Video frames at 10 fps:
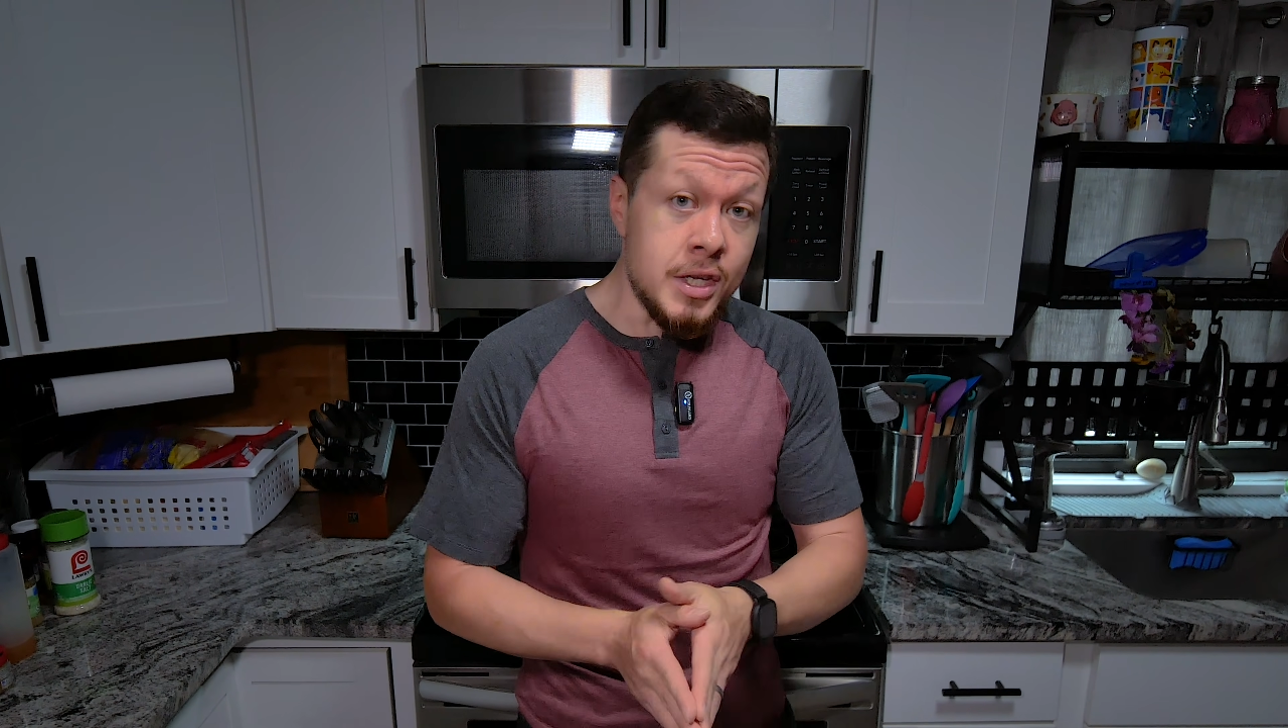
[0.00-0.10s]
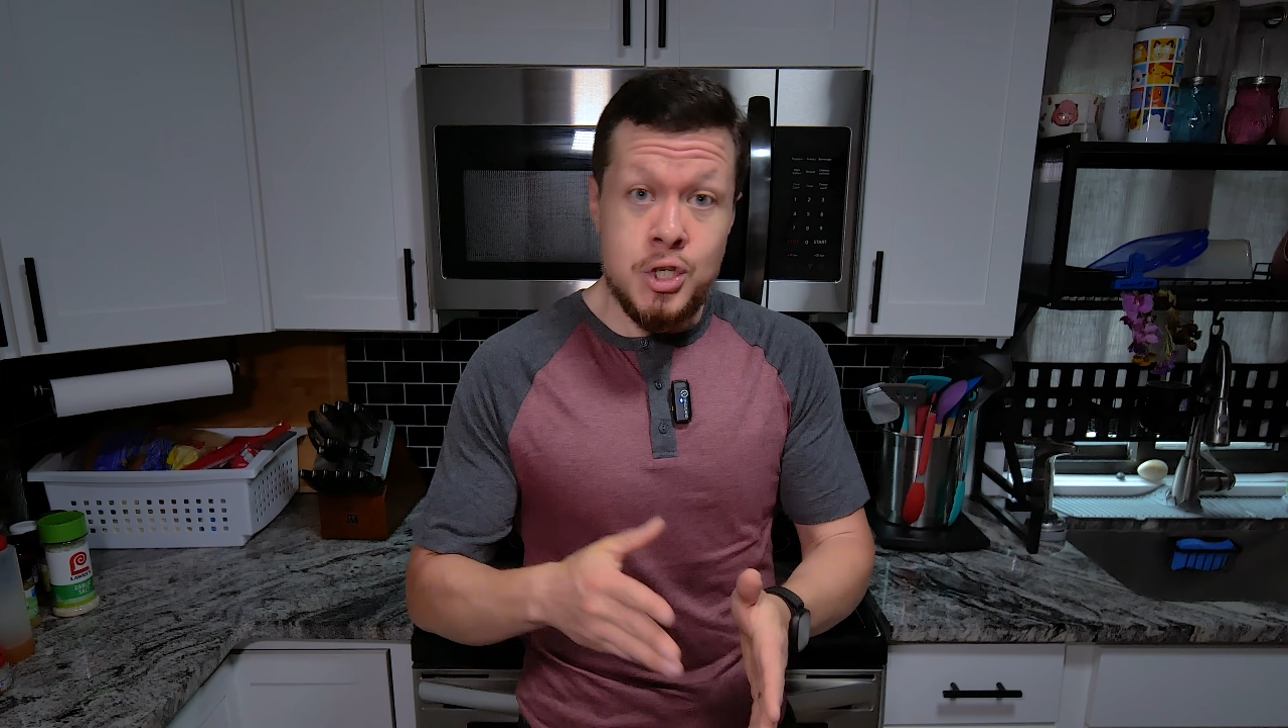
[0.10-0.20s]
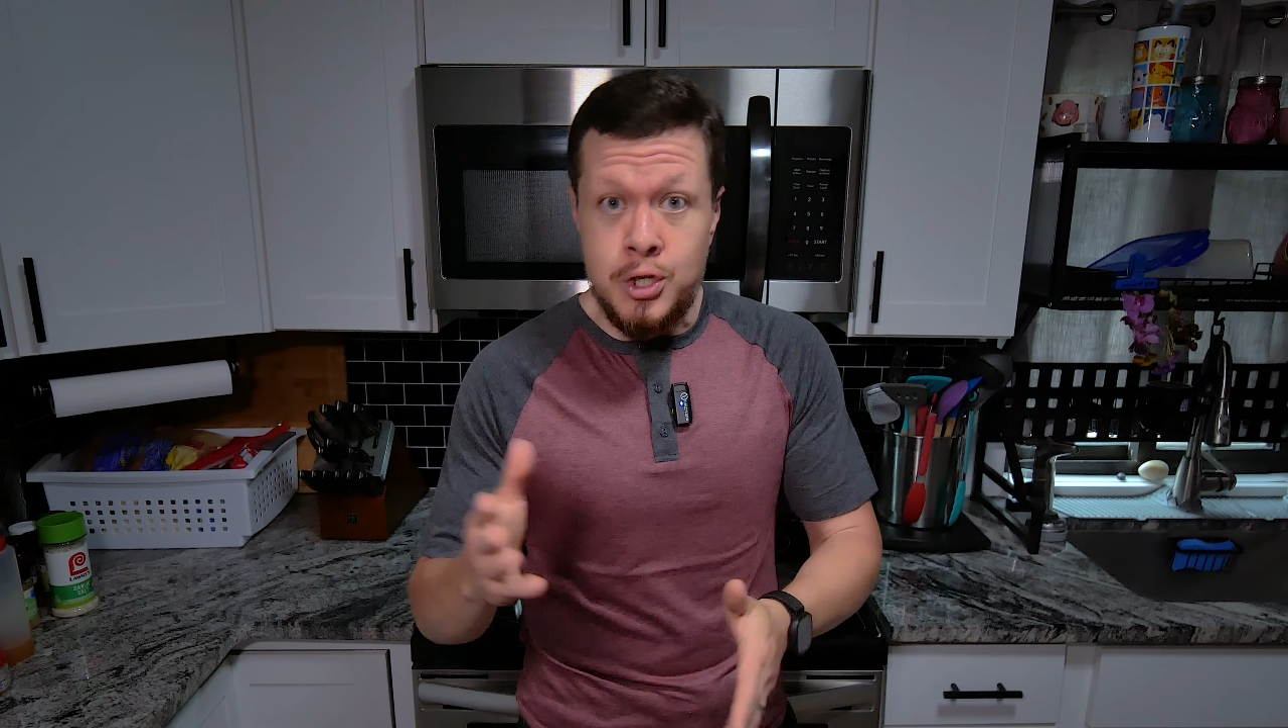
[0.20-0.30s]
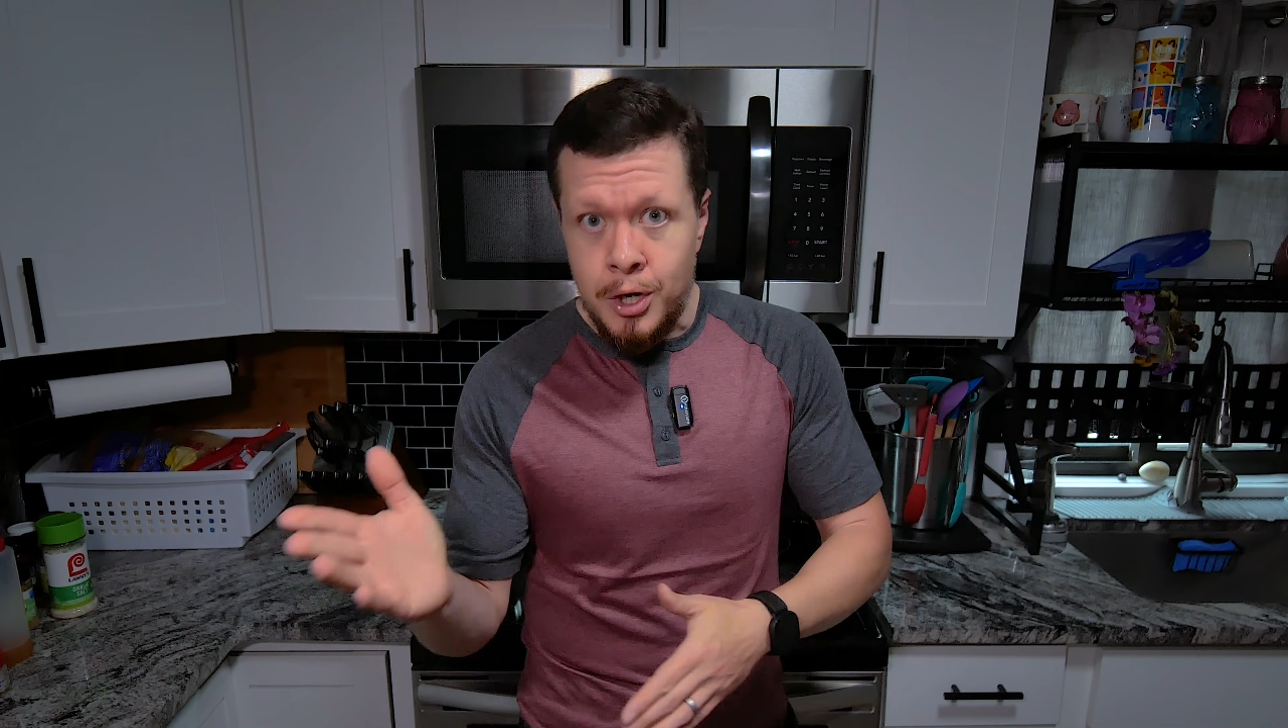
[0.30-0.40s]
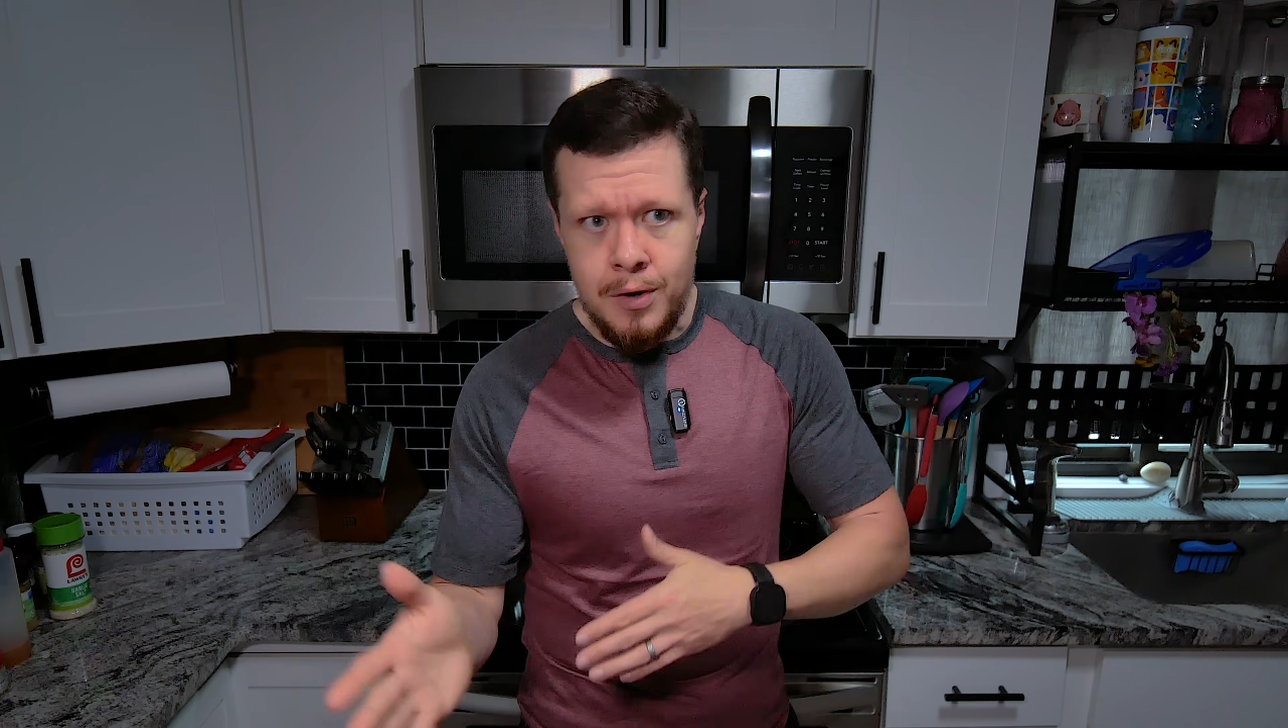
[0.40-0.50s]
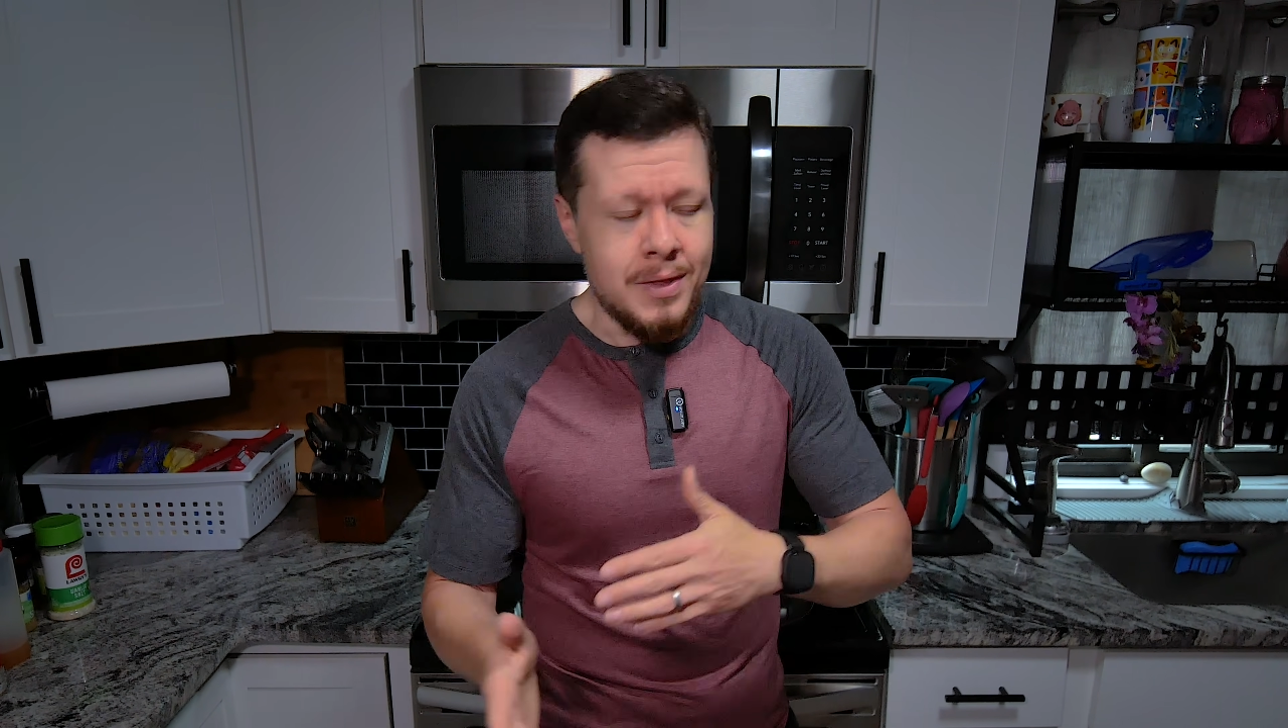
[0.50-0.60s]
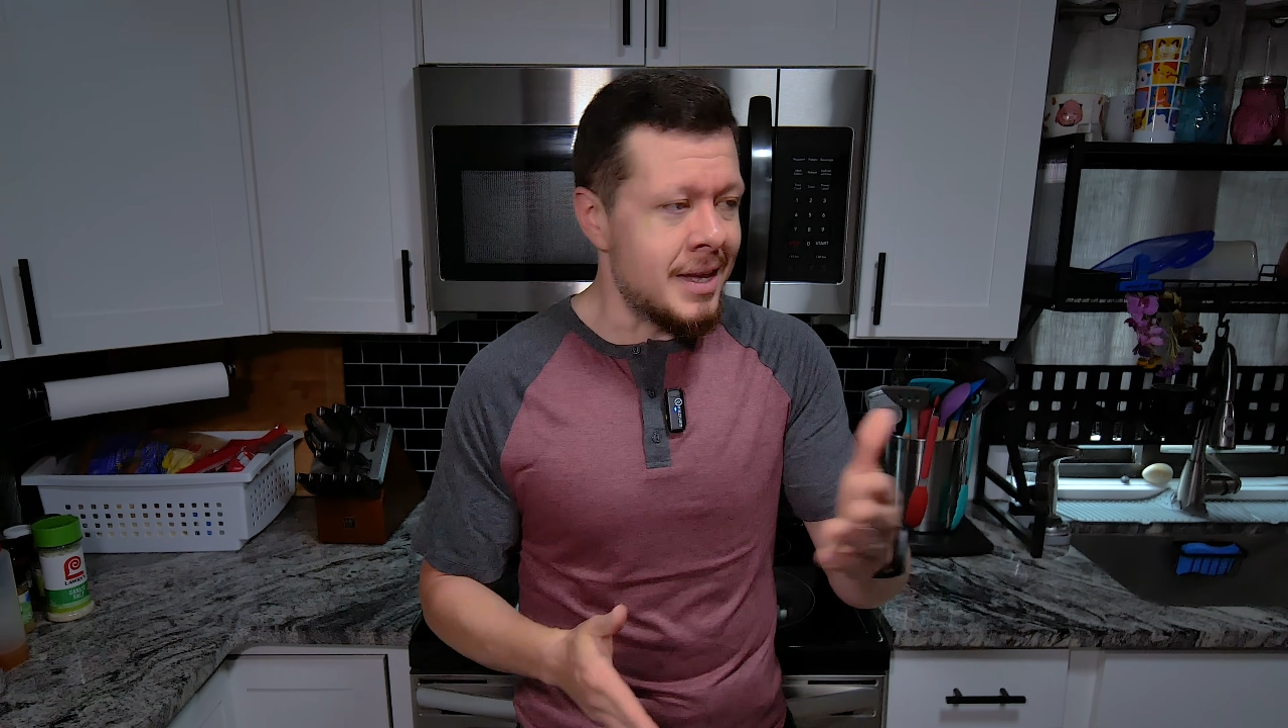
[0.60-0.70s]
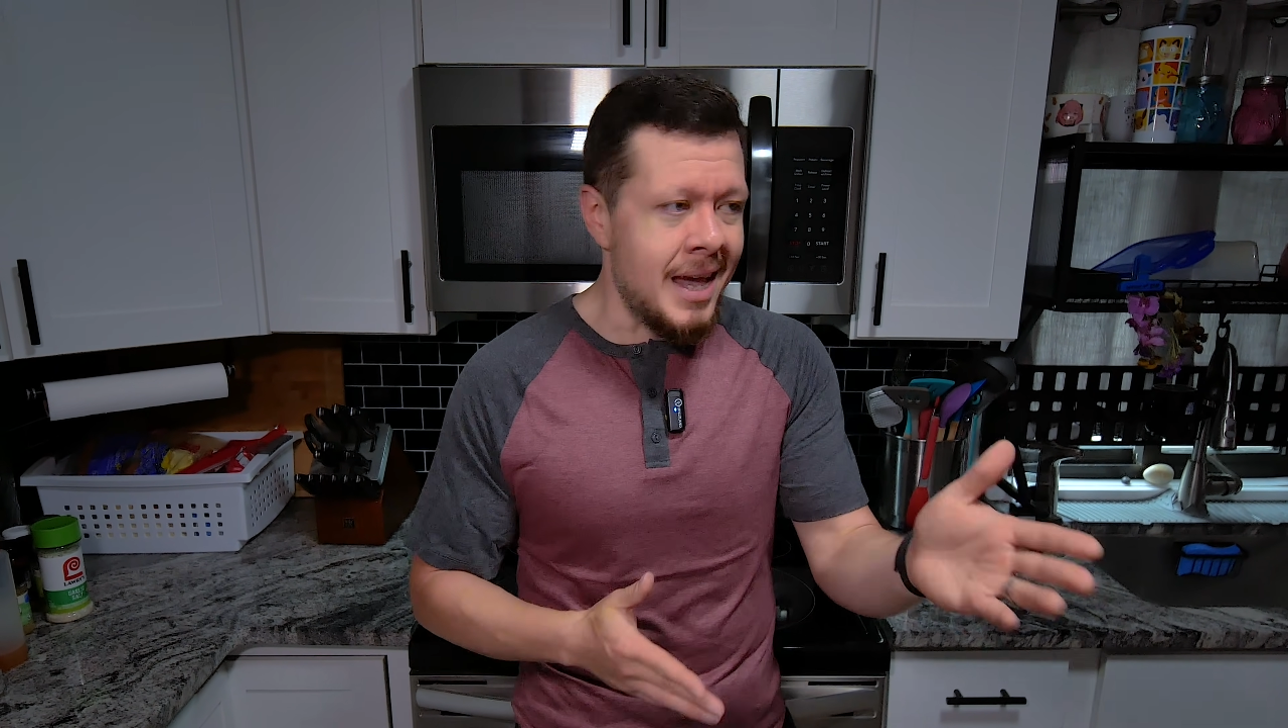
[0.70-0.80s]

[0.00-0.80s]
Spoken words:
sugar and the